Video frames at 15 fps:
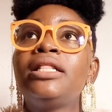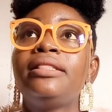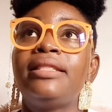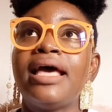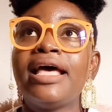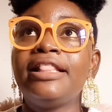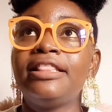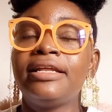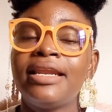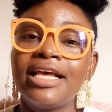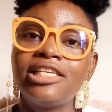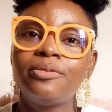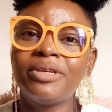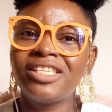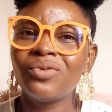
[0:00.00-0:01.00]
Then the
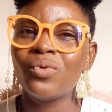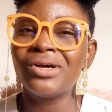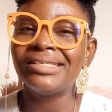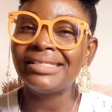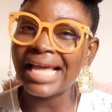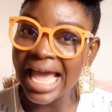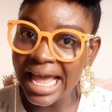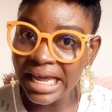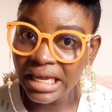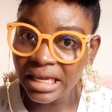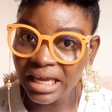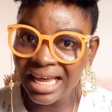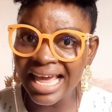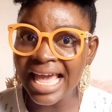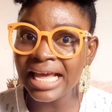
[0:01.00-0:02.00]
next person was
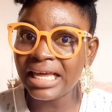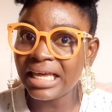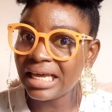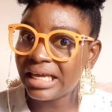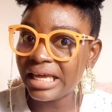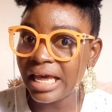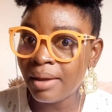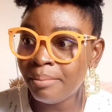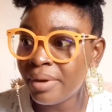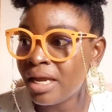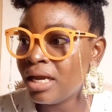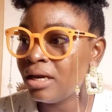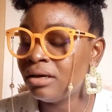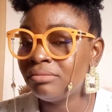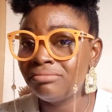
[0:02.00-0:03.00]
Enke. Enke came
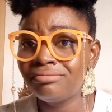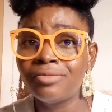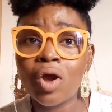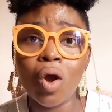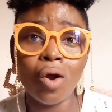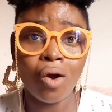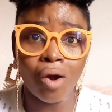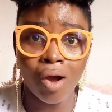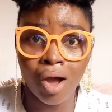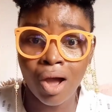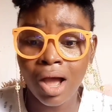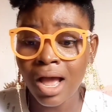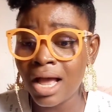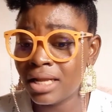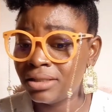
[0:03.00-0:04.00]
in
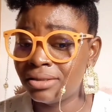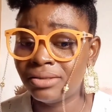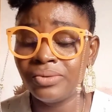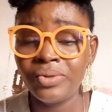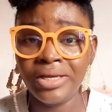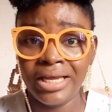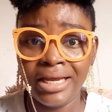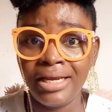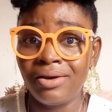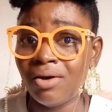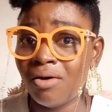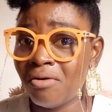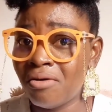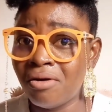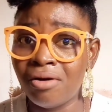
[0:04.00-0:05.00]
hot, looking
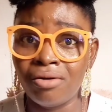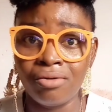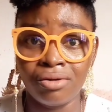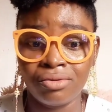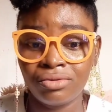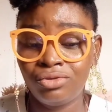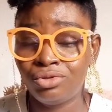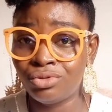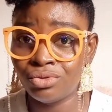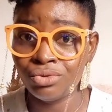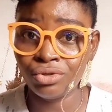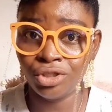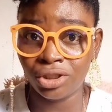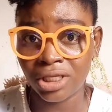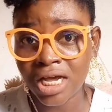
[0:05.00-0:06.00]
all
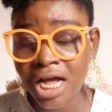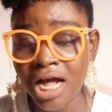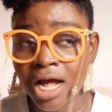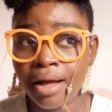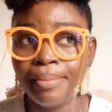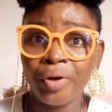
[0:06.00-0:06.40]
touched up.